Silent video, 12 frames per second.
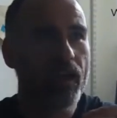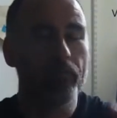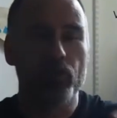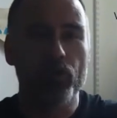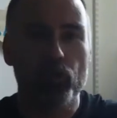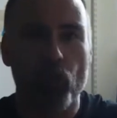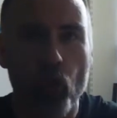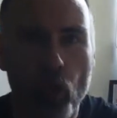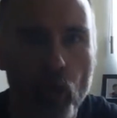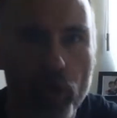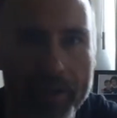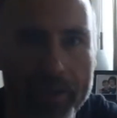and put this
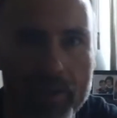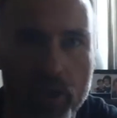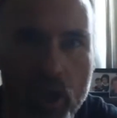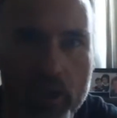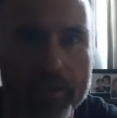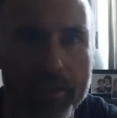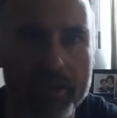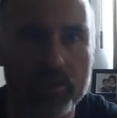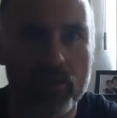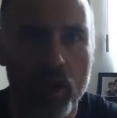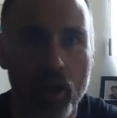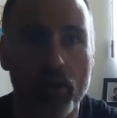all in the
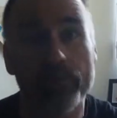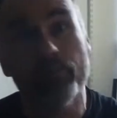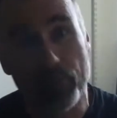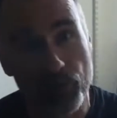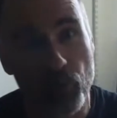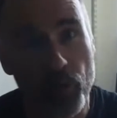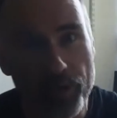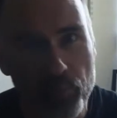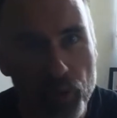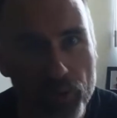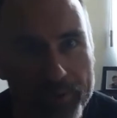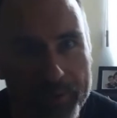context of the quantum
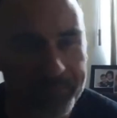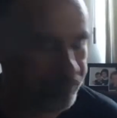world.